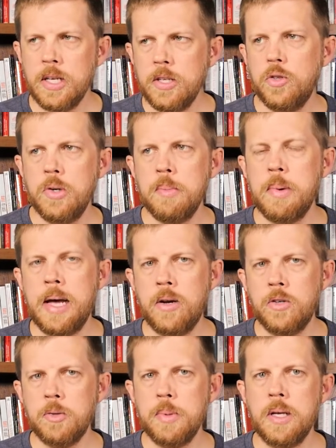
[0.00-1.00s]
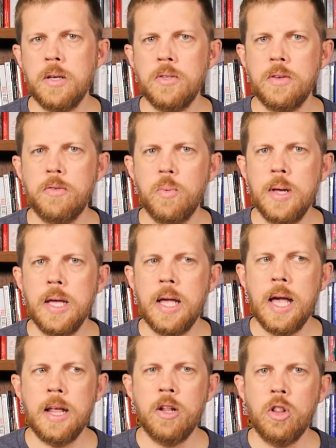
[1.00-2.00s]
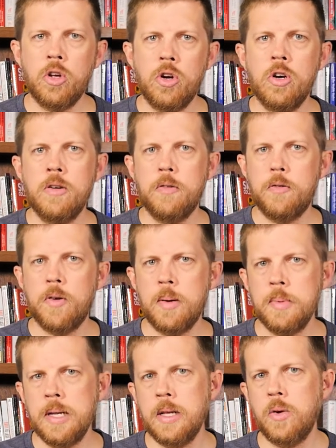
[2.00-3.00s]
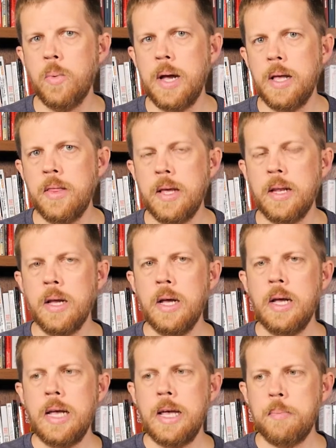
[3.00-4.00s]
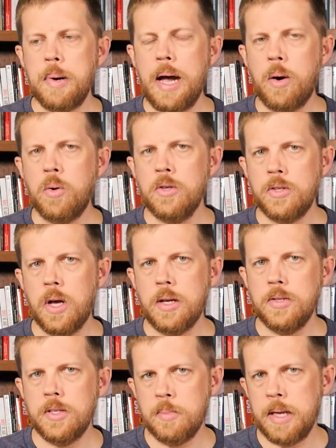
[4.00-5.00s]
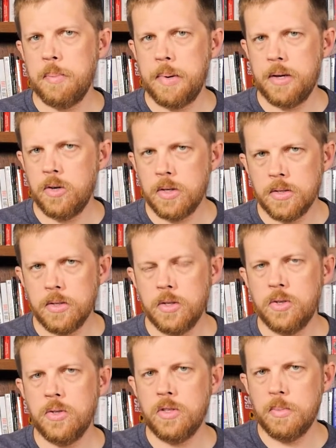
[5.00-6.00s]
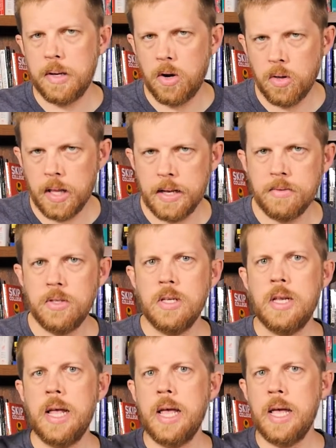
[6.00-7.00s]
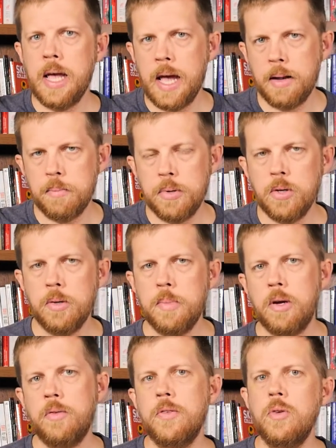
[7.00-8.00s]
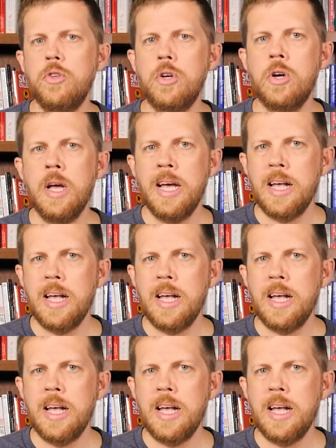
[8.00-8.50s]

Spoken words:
History matters because if we can learn from it in a way that empowers us to make better decisions about our lives today and build a better future,